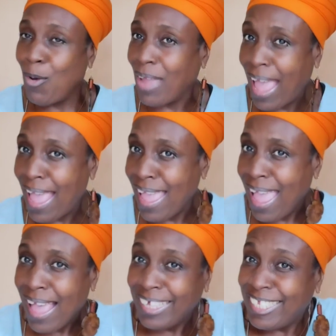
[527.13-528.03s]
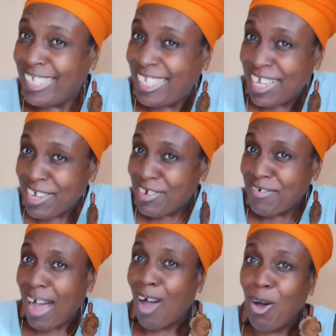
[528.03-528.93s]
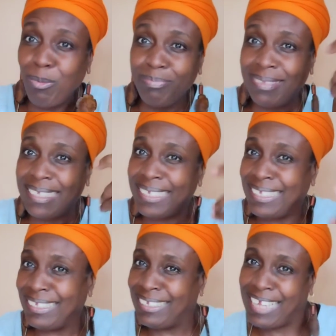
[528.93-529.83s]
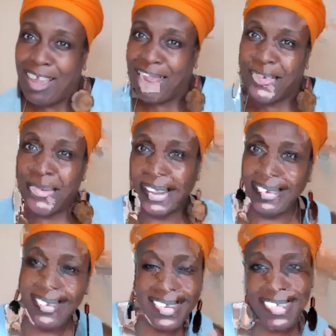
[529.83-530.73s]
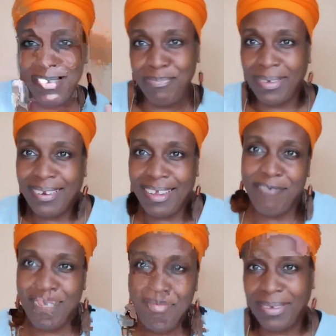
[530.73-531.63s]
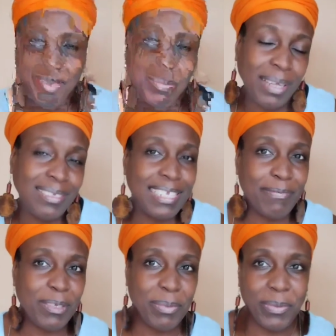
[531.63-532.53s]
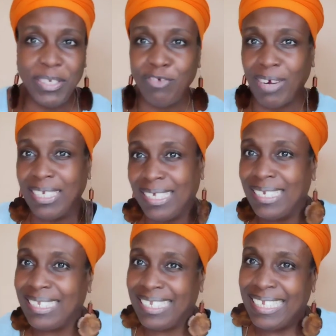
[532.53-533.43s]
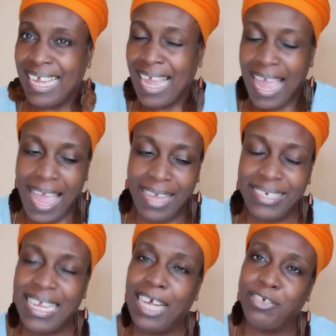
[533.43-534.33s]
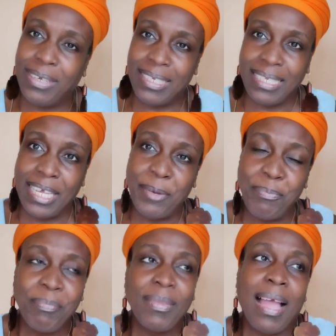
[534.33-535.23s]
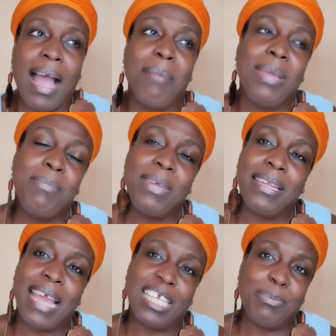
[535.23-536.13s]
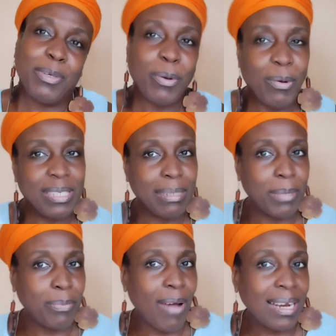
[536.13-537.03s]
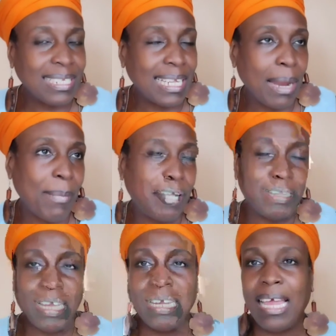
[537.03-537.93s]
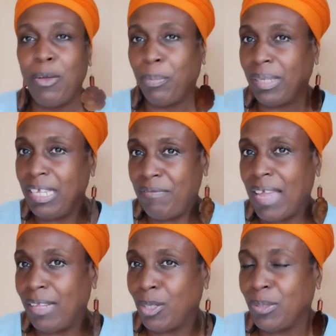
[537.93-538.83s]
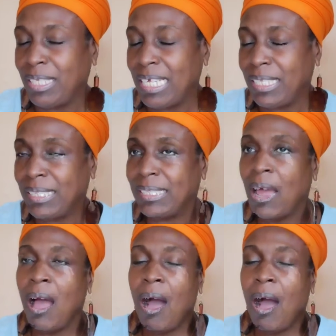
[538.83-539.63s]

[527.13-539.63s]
Okay, so I hope this gave you a little bit of information about the difference between dry skin and dehydrated skin. I may be an expert on some of the products that I make that can help alleviate those things.